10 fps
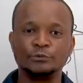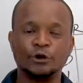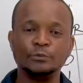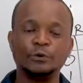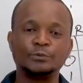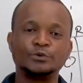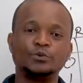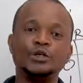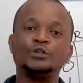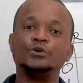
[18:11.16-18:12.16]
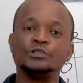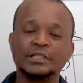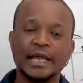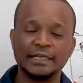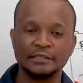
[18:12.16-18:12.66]
come up to Windows
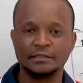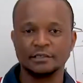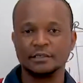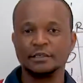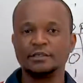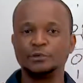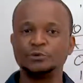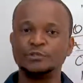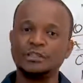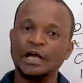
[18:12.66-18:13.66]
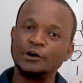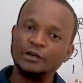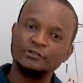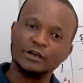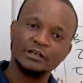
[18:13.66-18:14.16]
10. You wouldn't start
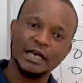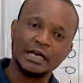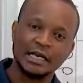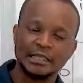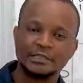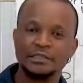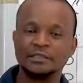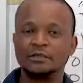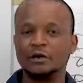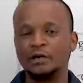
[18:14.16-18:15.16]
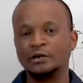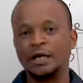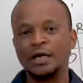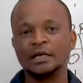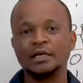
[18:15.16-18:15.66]
going for another classes or
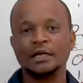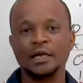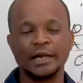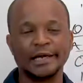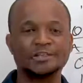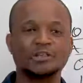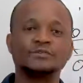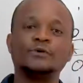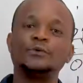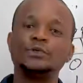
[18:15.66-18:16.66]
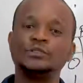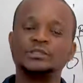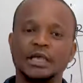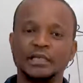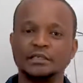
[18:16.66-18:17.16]
another lectures from Windows
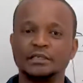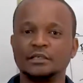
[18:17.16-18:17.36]
10.